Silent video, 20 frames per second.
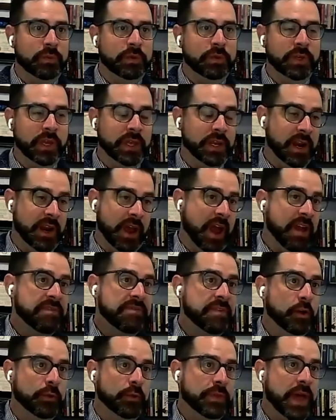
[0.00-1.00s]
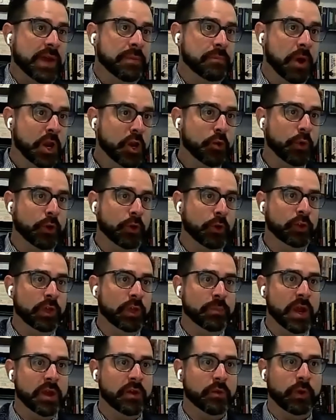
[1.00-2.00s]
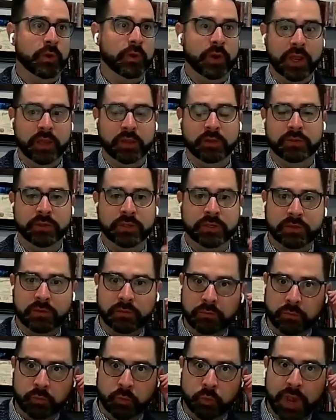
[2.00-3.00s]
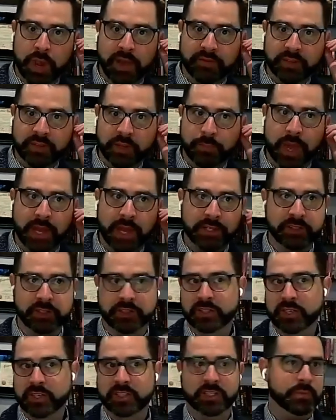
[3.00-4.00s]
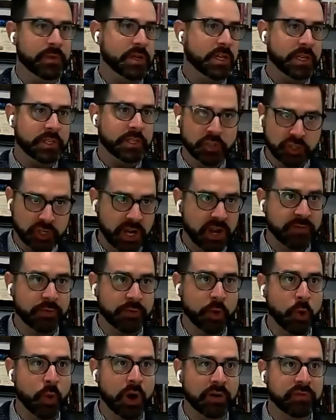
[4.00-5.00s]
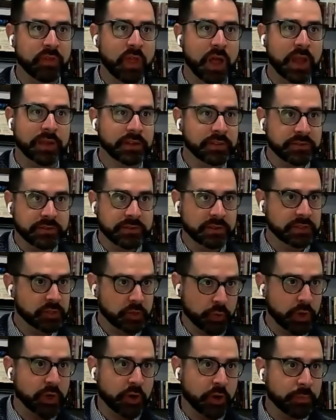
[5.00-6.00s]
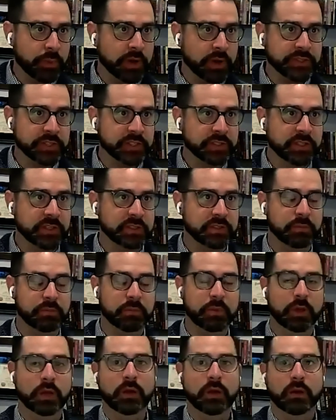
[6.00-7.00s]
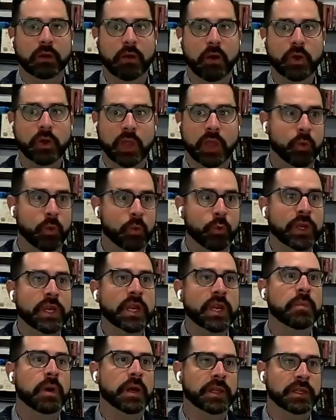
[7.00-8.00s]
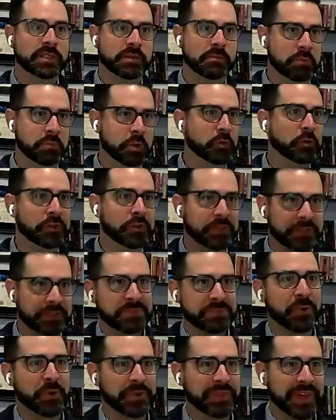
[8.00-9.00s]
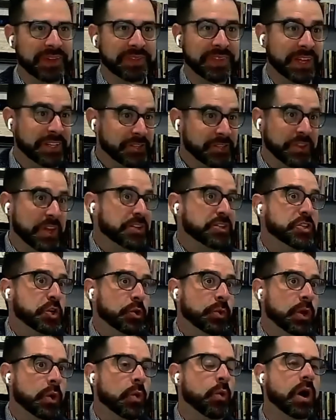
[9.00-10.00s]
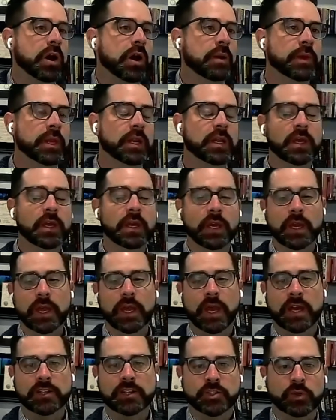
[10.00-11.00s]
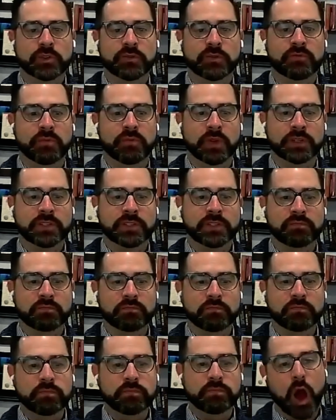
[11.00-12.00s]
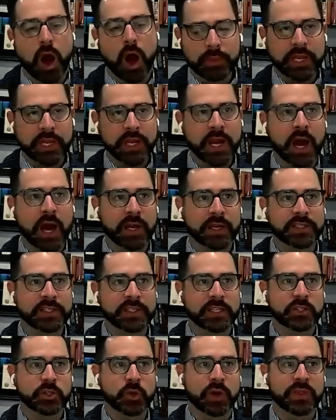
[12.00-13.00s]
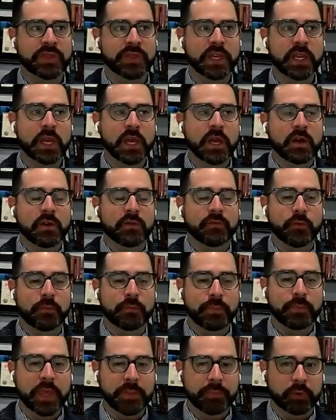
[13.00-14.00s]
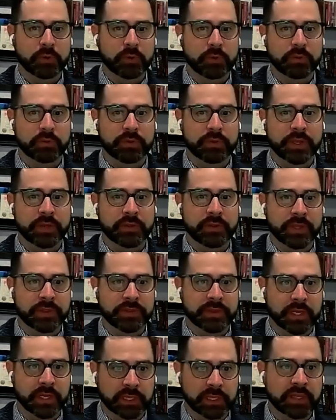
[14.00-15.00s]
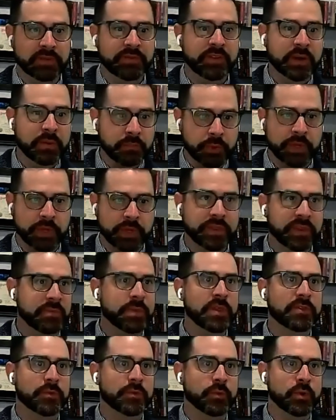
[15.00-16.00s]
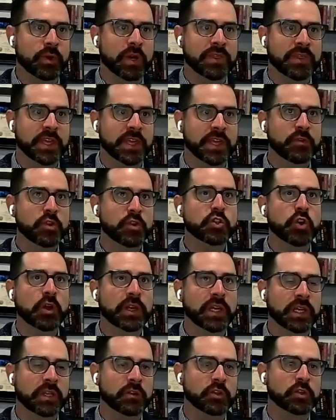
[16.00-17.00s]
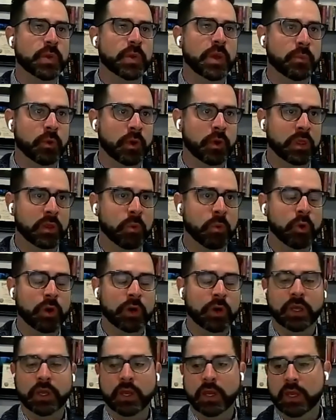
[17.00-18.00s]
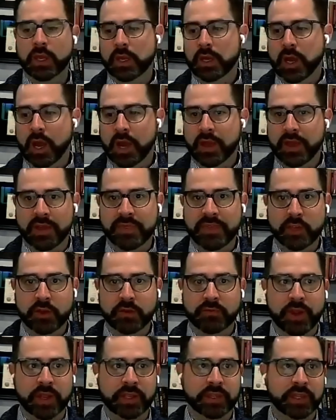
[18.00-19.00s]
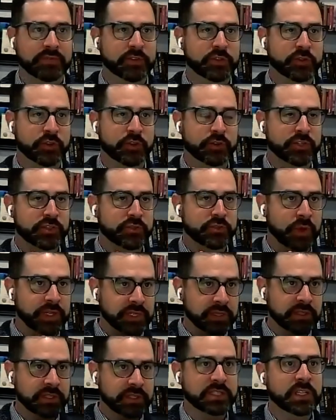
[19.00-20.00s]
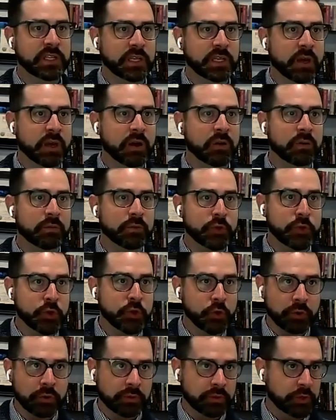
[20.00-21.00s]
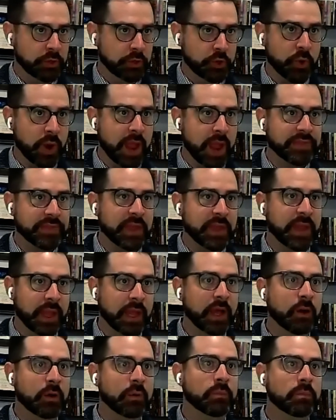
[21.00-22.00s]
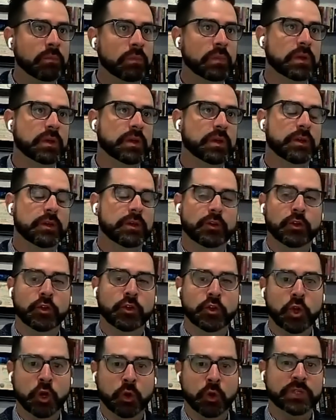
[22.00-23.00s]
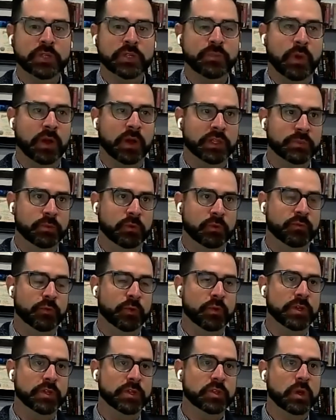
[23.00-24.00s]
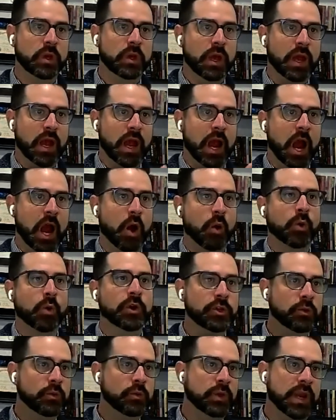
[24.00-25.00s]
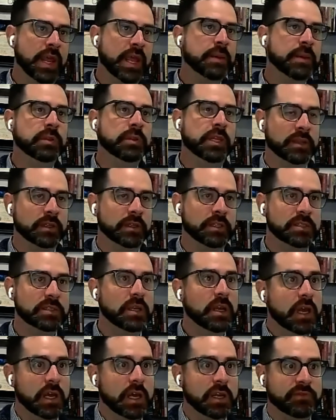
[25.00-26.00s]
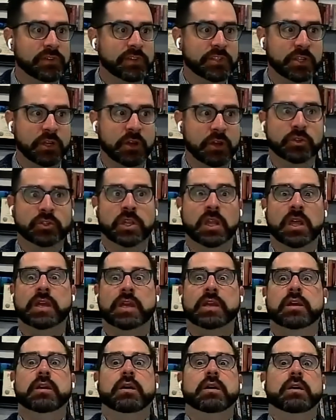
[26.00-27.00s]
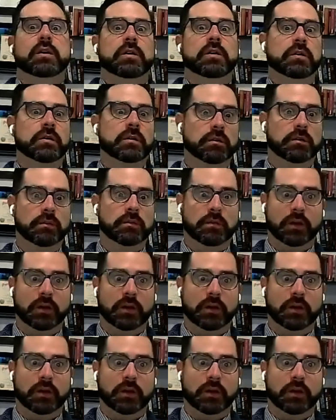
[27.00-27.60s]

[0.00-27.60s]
and I felt that in my career, early in my career, hey, we have to patch the system. It can just never go offline. It's credit card processing system. Okay, well, we need money to build it to support that. That's your requirement. And so it's commonly not IT. So I think for people that live it and breathe it and have been through it, I think if you start getting those people on the board, I think you frankly have to turn straight to the CEO. You're at the helm. You're responsible for this. How are you enabling this? And if the CEO is like,